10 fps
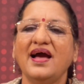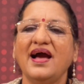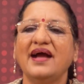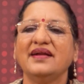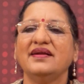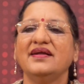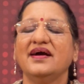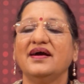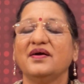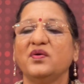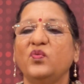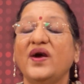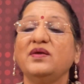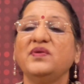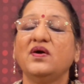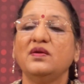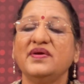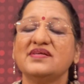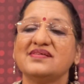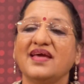And uh, why we
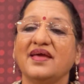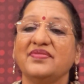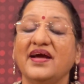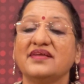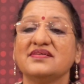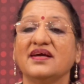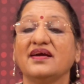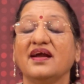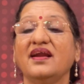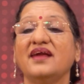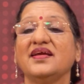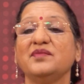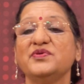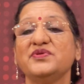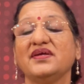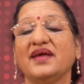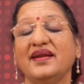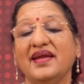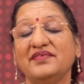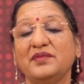always say that uh, Carnatic music
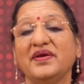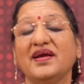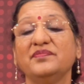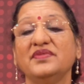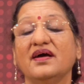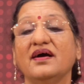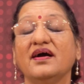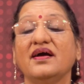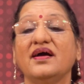can never become the